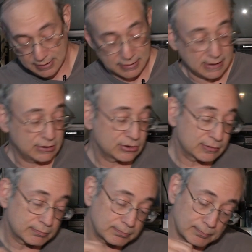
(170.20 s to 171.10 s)
They just
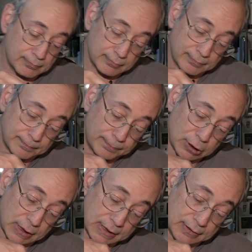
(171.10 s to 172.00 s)

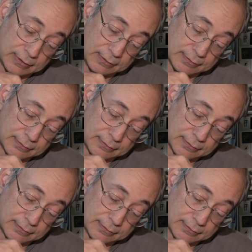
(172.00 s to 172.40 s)
plug in